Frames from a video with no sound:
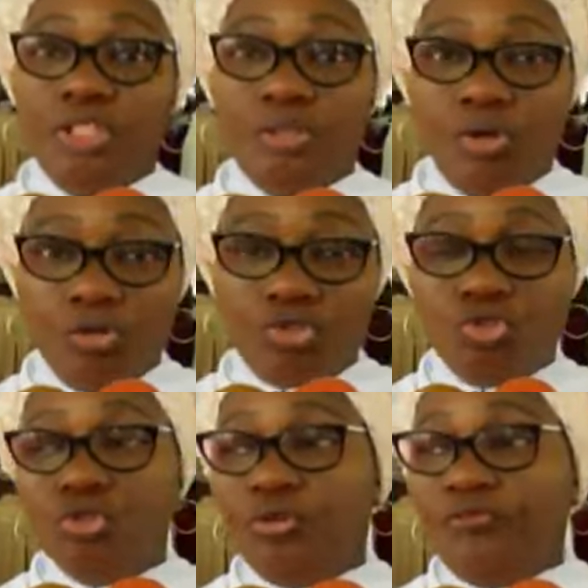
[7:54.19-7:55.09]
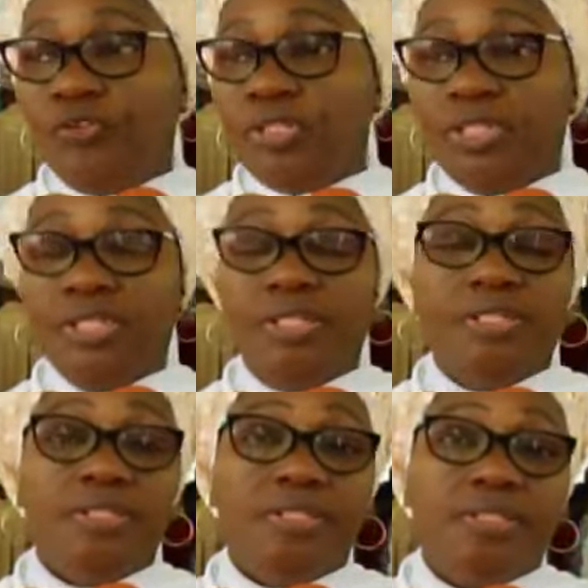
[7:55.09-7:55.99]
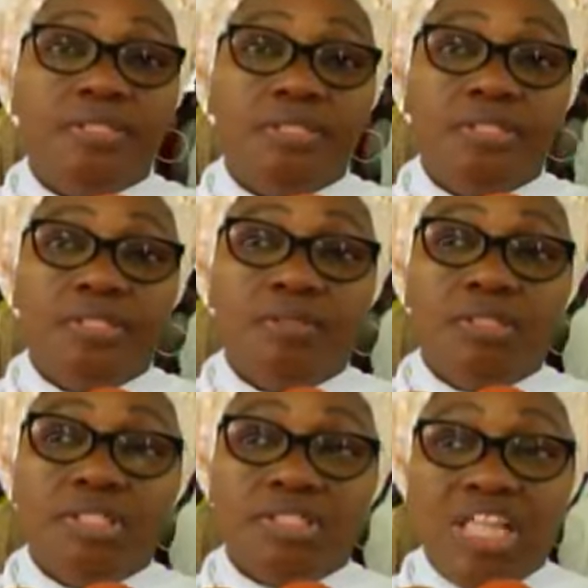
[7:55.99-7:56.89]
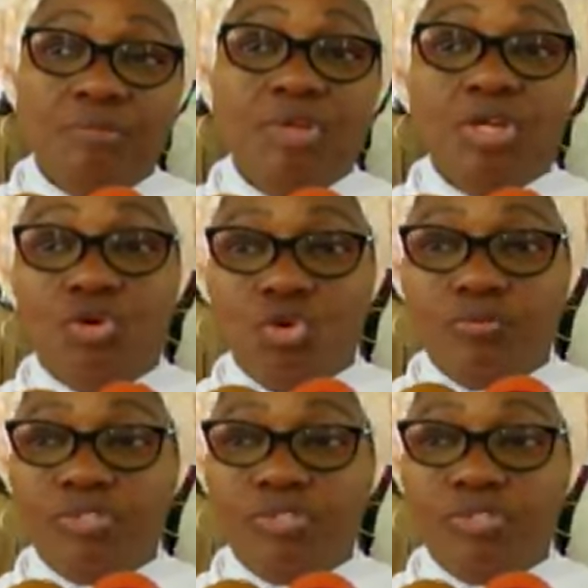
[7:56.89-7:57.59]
he also do for the Islamic